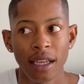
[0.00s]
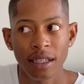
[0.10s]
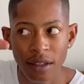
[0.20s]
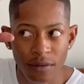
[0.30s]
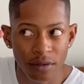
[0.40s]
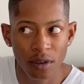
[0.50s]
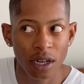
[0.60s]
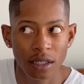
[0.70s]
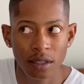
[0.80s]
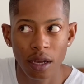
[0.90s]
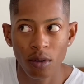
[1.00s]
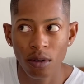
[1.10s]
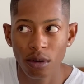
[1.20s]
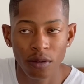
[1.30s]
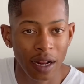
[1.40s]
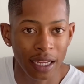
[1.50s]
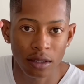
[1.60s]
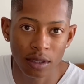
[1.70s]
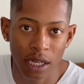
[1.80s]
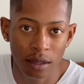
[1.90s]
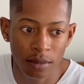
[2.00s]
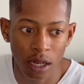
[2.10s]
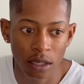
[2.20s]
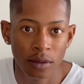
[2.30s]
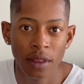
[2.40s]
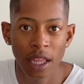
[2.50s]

if you've got a goal of like 10 million,